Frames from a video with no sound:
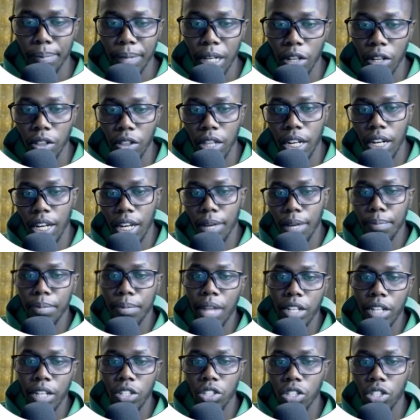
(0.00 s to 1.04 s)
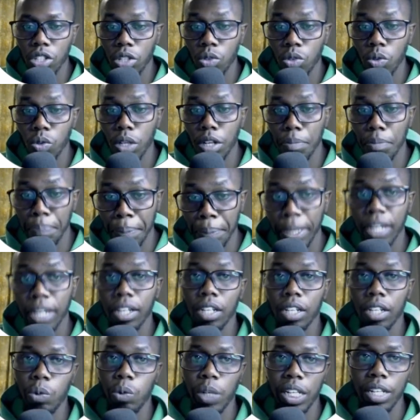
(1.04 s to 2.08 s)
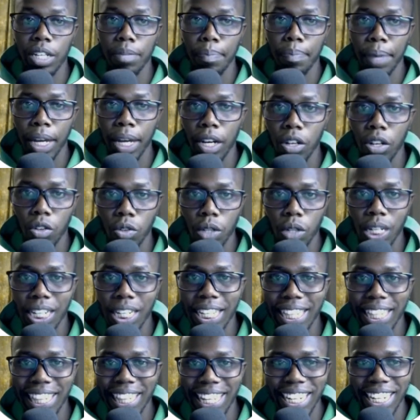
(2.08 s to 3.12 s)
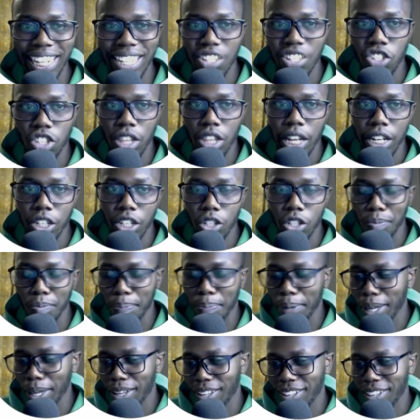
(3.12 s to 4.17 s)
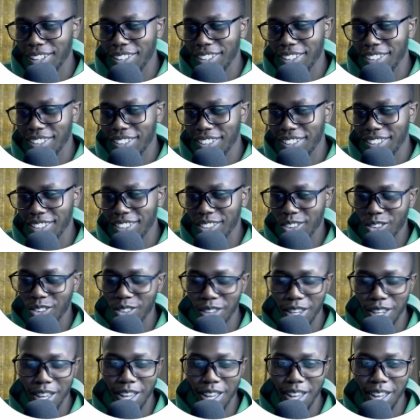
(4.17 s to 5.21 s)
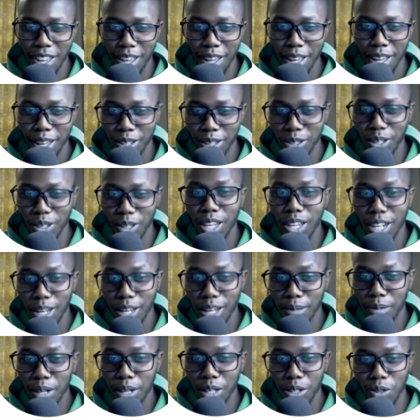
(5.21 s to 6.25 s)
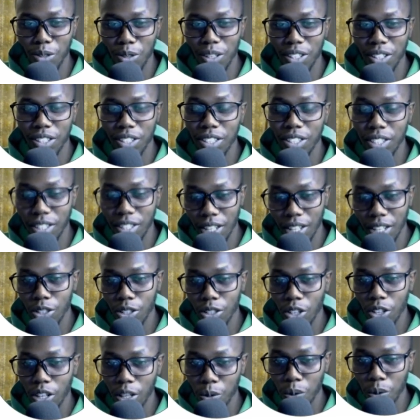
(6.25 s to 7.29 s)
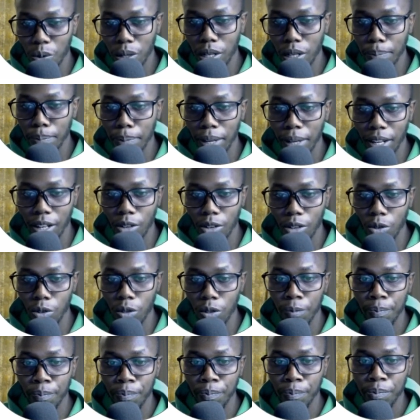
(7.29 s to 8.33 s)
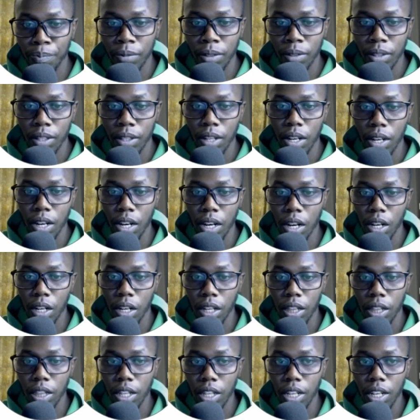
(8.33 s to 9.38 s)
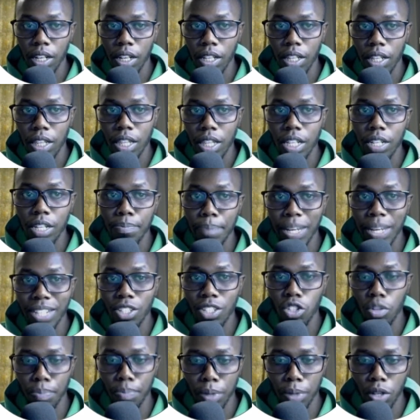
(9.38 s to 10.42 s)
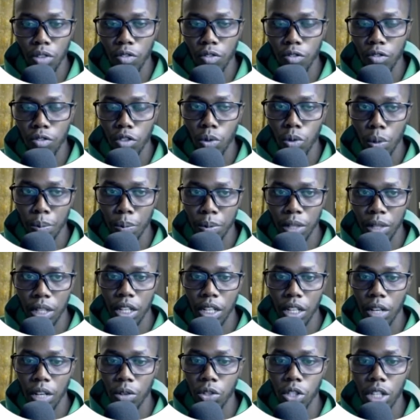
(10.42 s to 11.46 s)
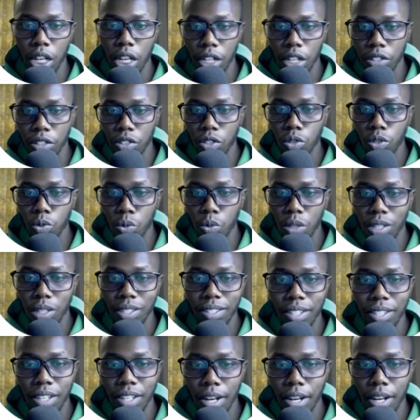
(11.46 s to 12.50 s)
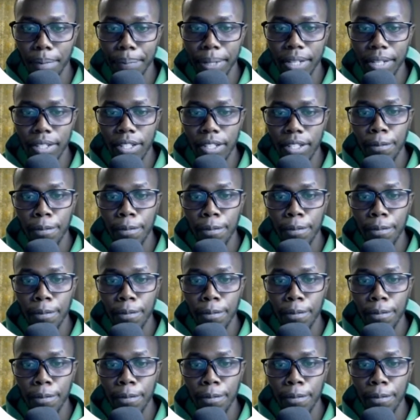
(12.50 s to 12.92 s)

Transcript: Now, the name that you will pick will depend on the niche that you pick. So the name that you will register actually will depend on the main topic of your website, as you will see in a minute.